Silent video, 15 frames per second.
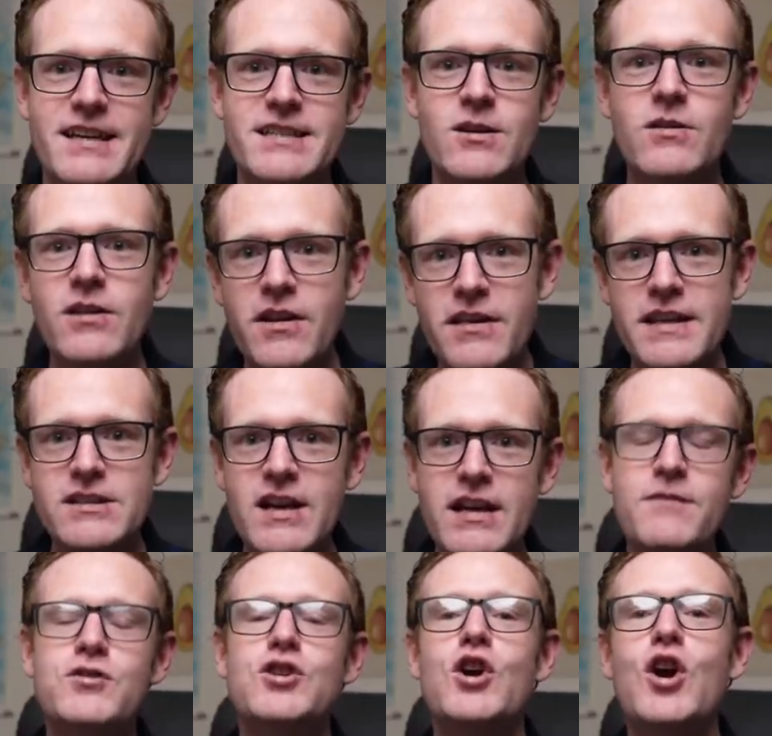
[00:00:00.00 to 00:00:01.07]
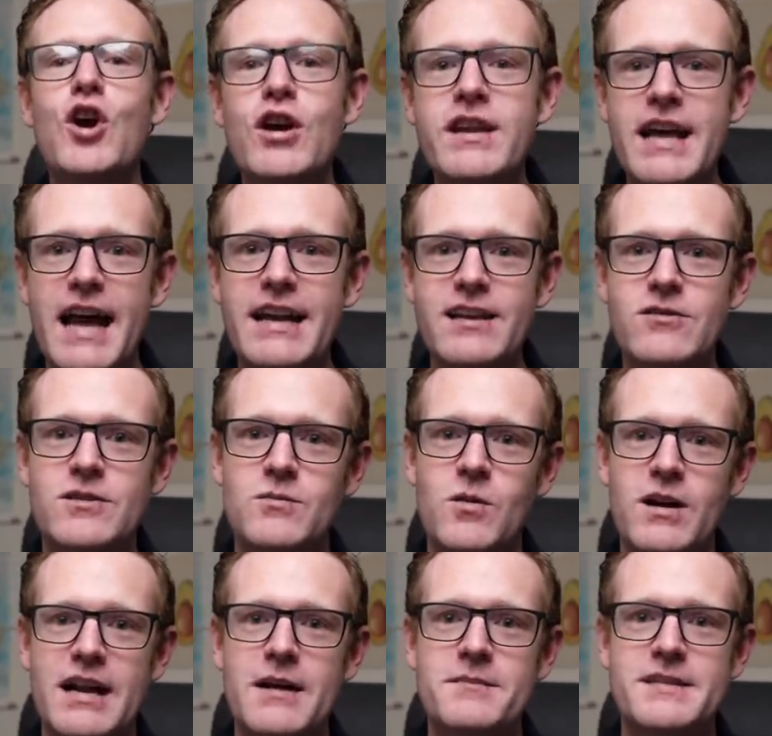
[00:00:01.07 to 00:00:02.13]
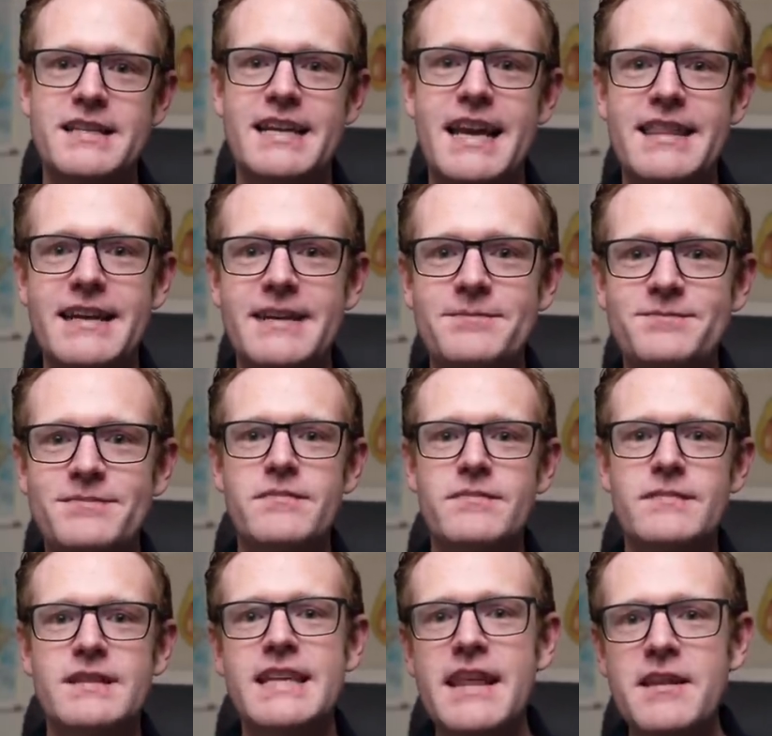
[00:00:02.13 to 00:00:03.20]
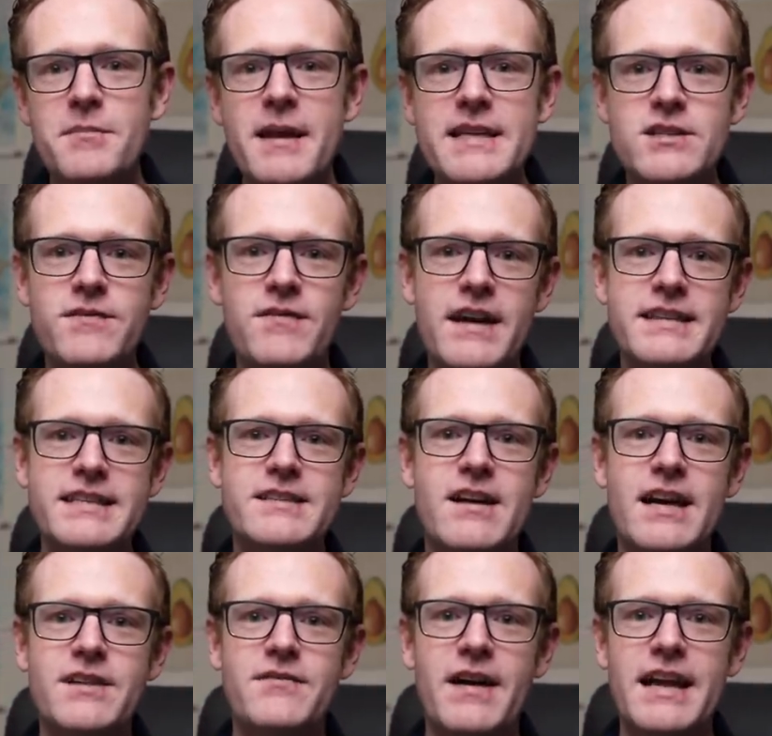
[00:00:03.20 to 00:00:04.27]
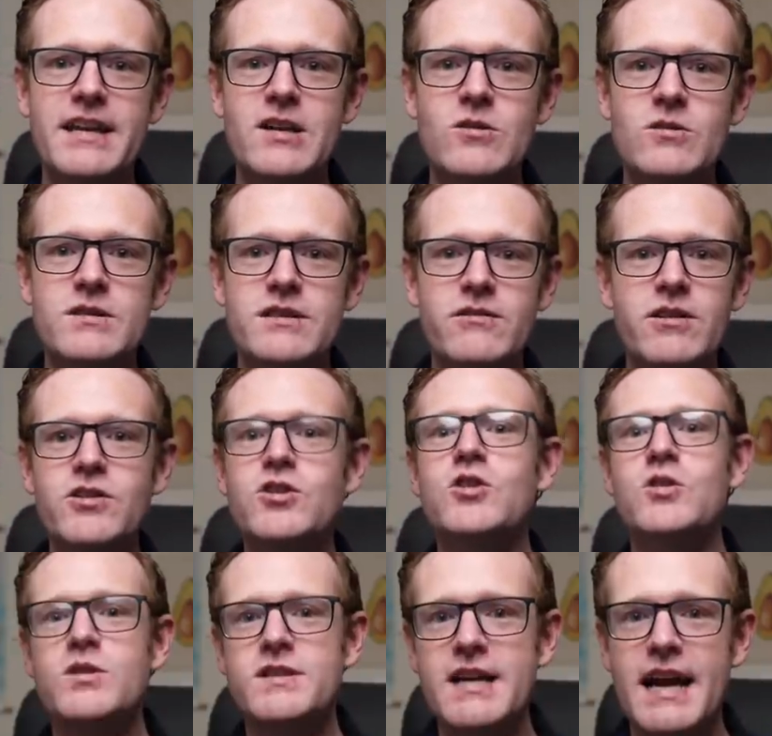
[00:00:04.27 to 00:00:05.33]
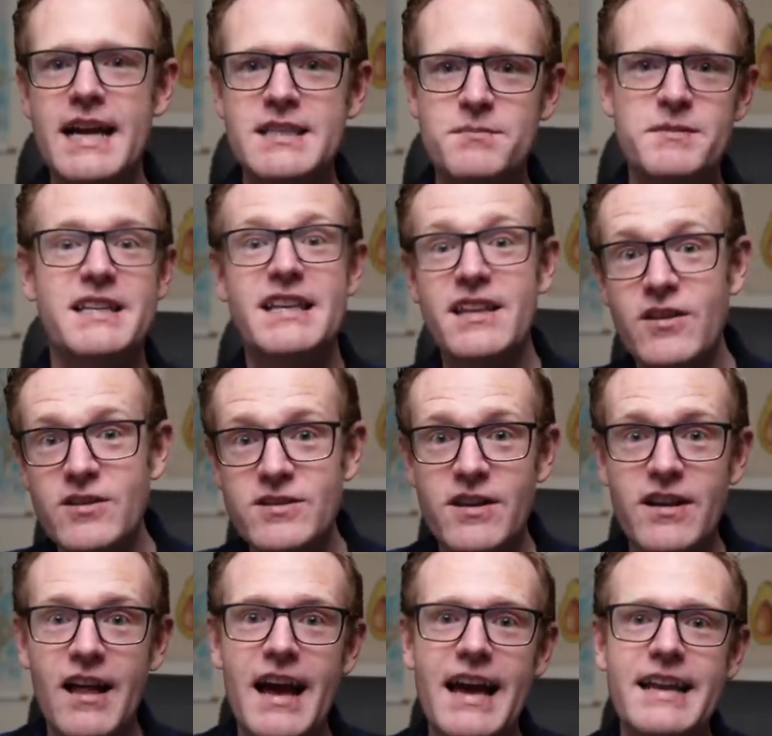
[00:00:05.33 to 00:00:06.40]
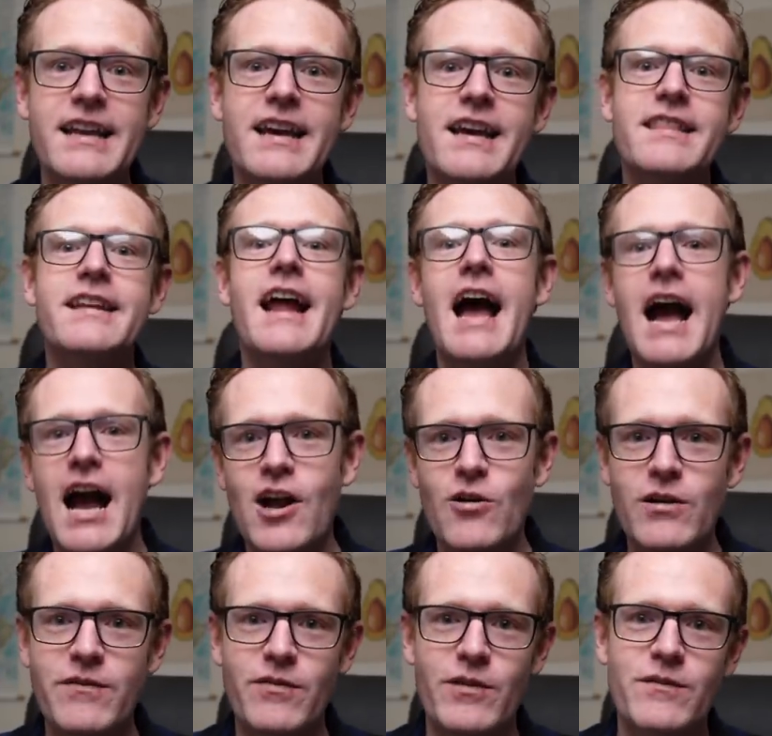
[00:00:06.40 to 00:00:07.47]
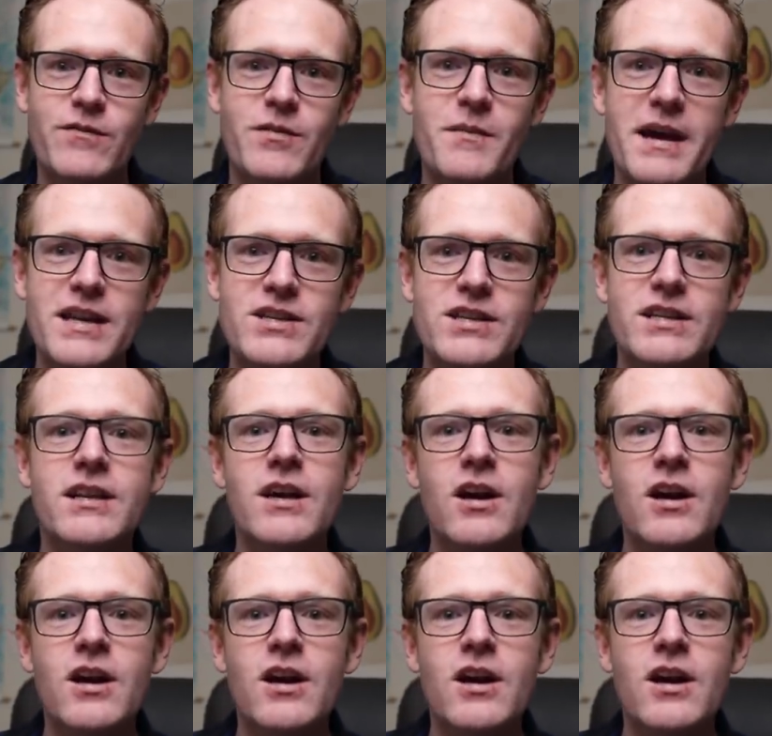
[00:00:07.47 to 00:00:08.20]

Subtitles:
So a lot of this kind of churned article is what comes together. And the other place you'll find these kind of articles are on news sites, particularly those online that are hungry for information,